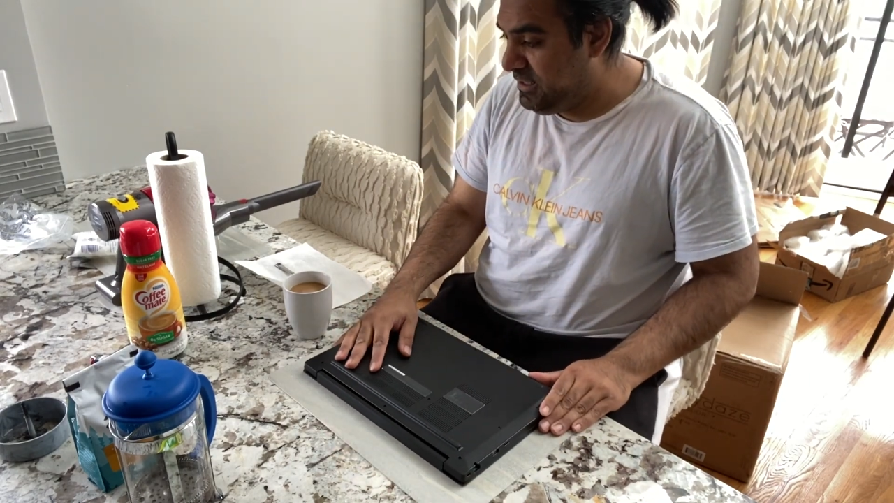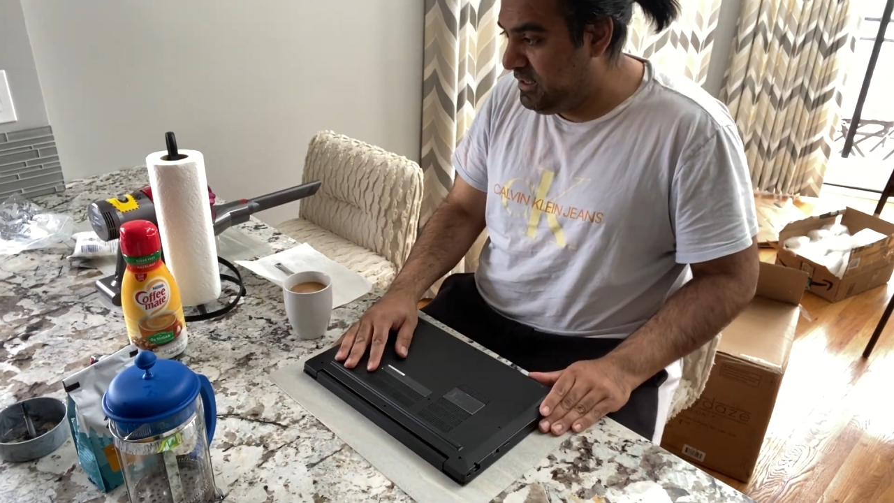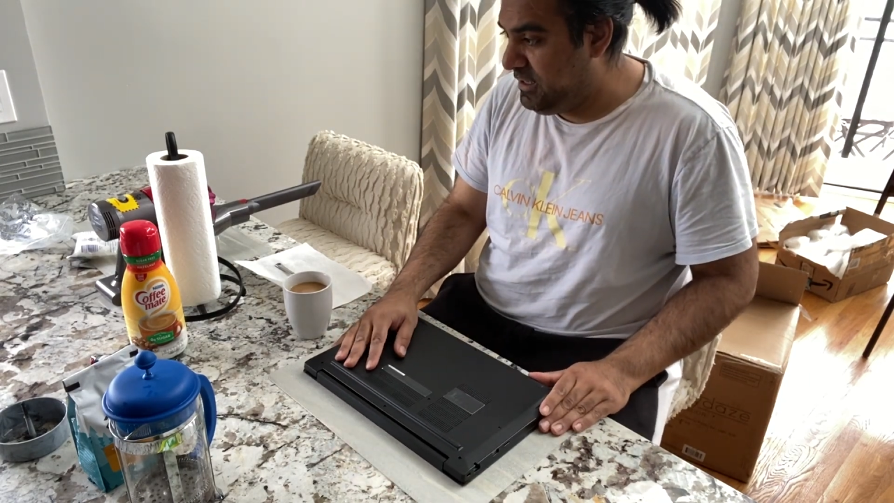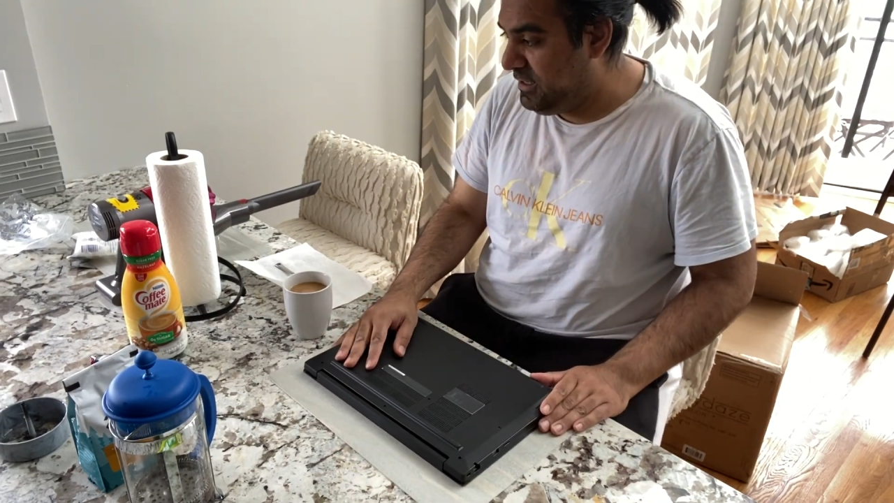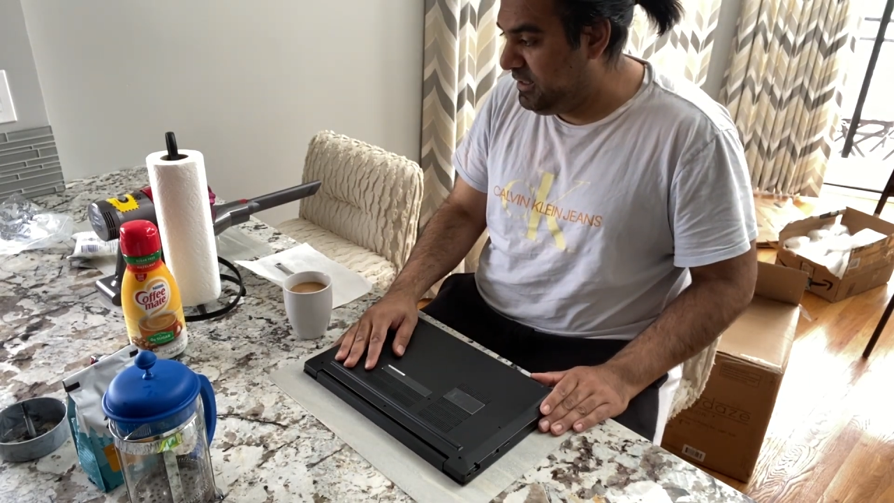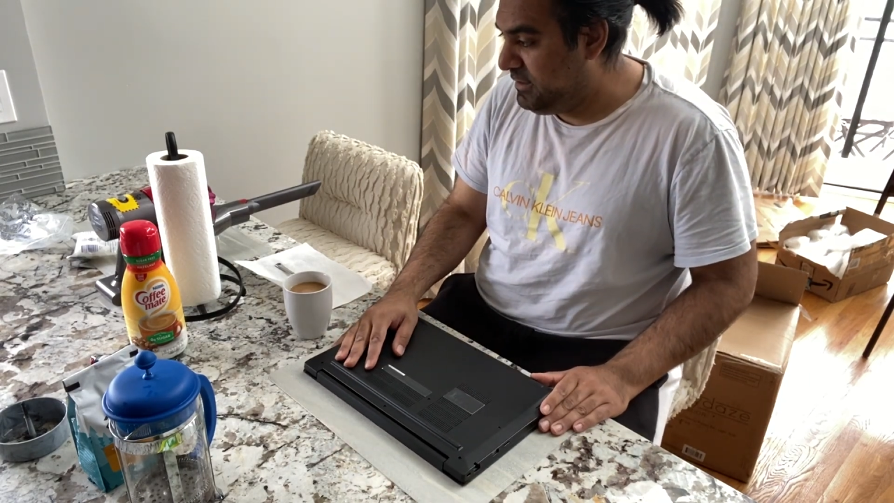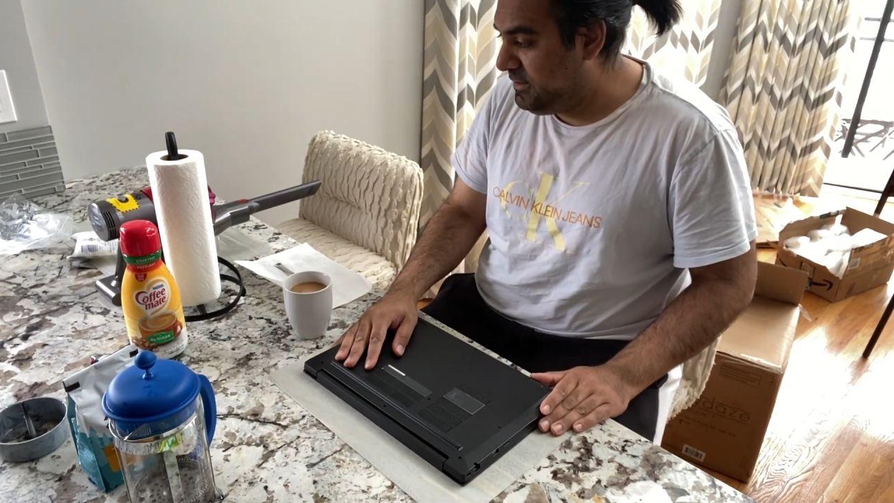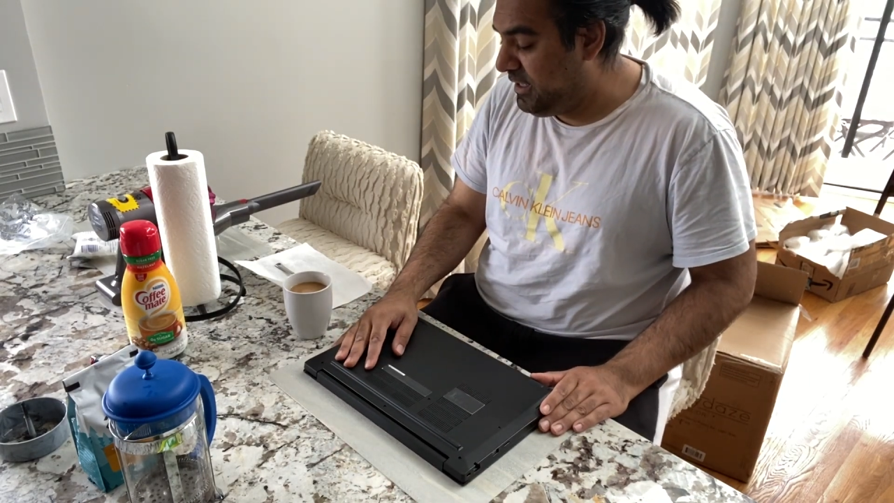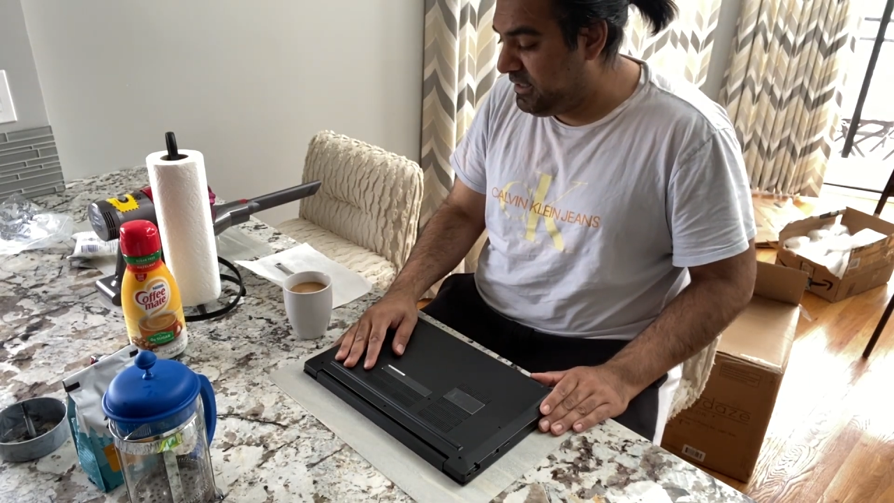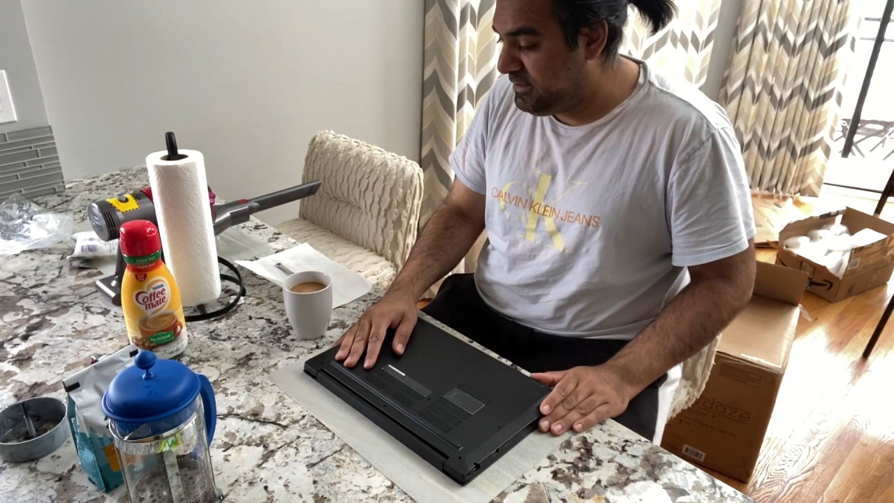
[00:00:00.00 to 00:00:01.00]

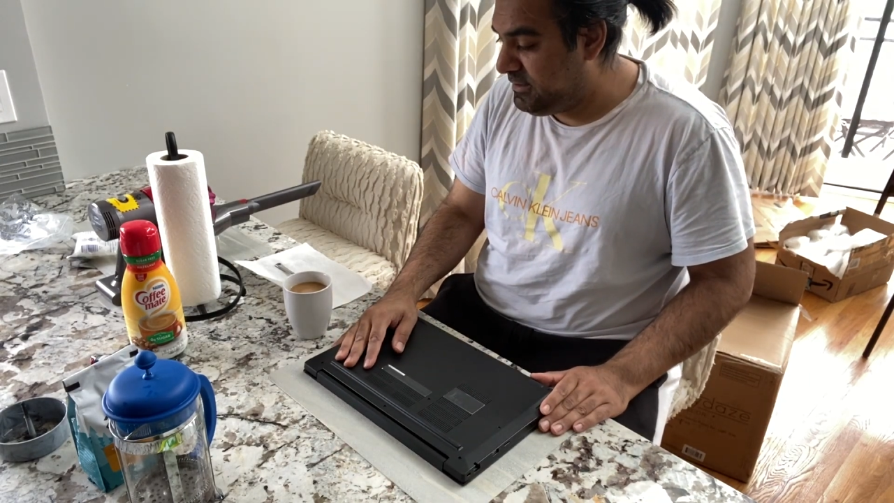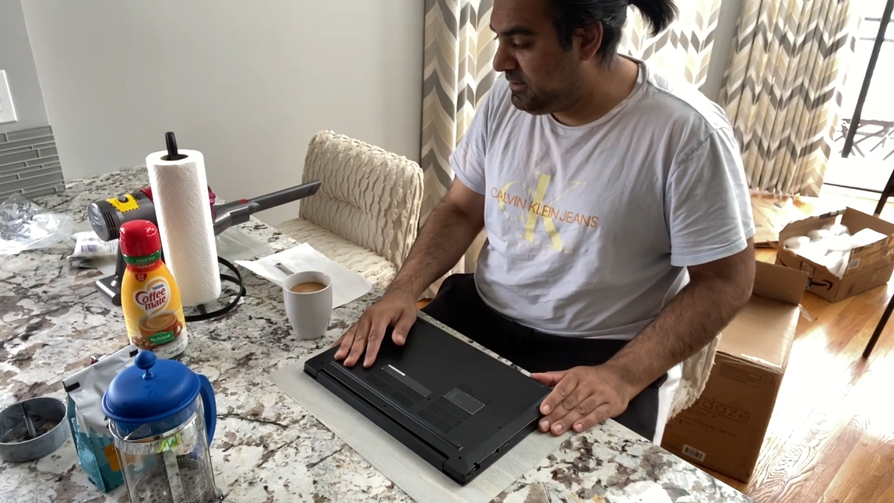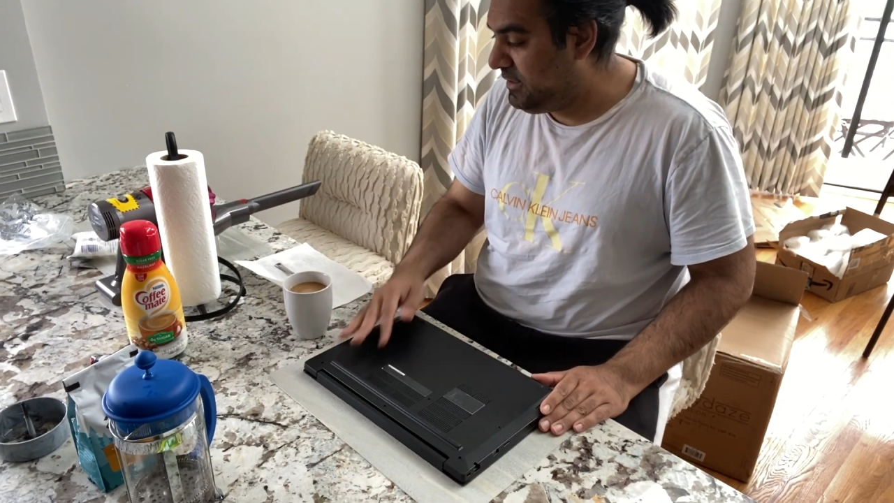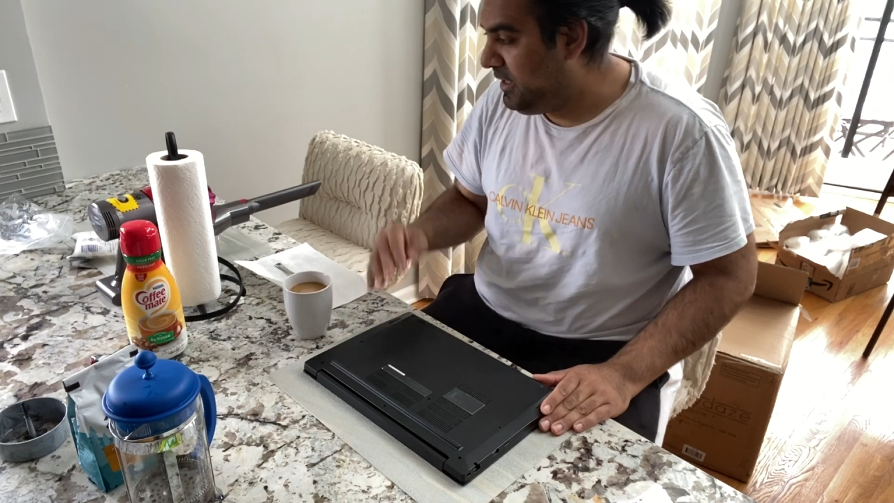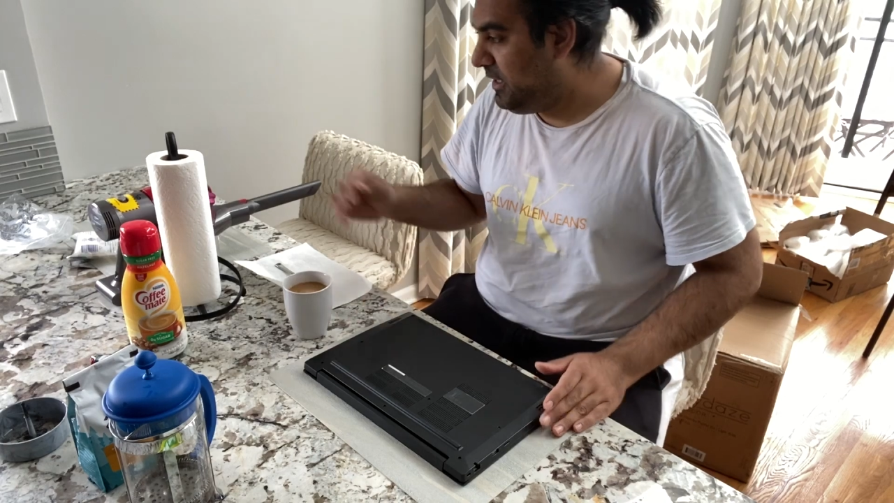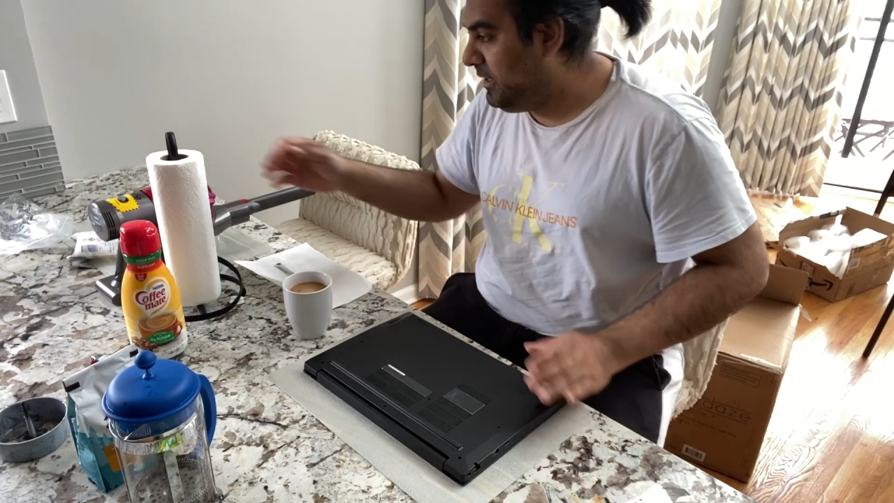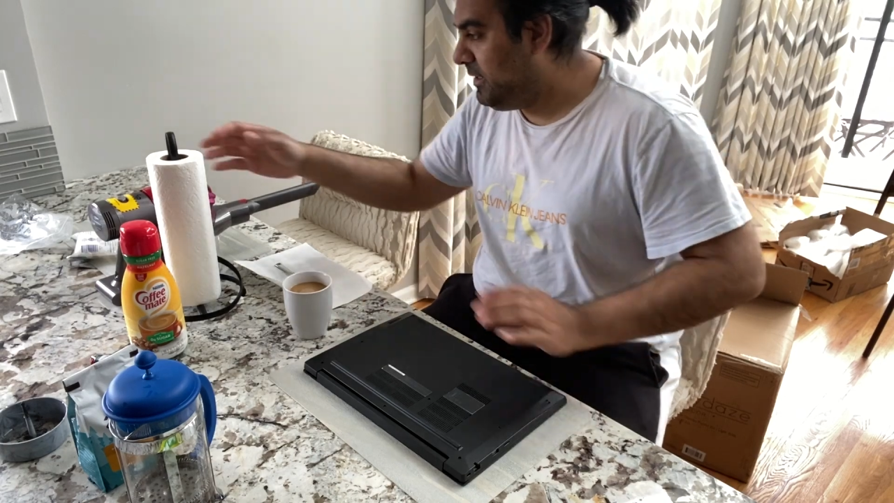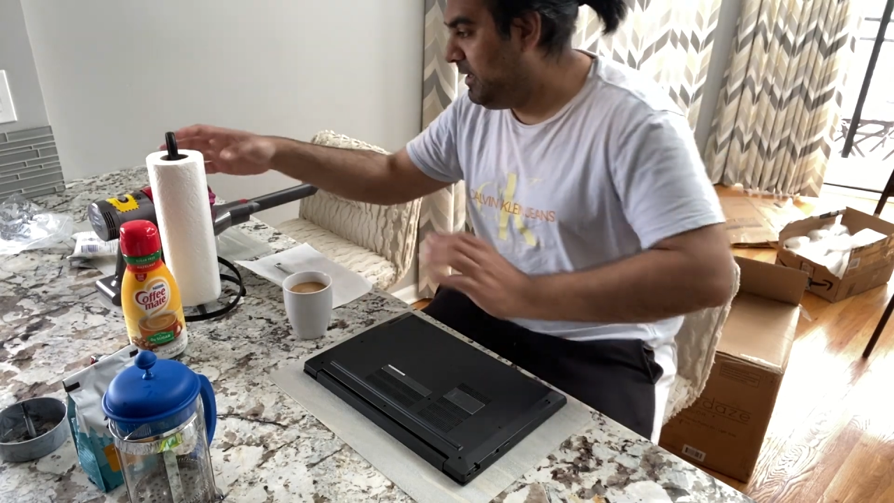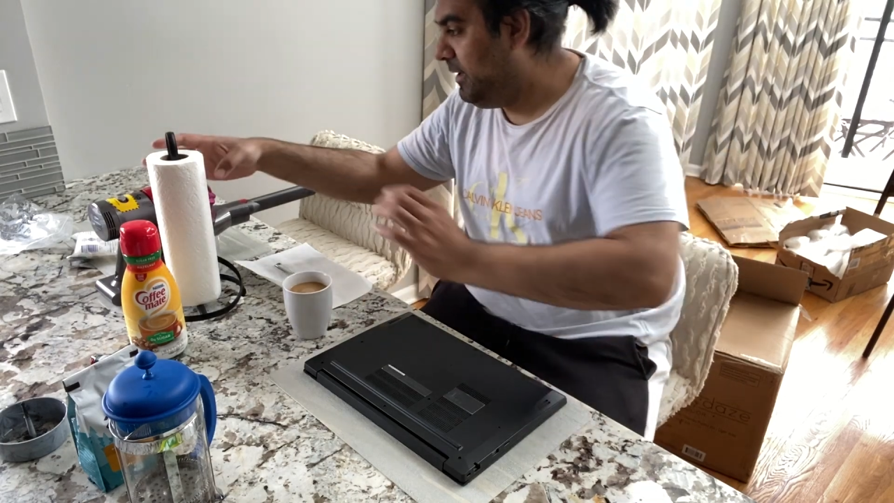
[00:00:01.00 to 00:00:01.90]
that's like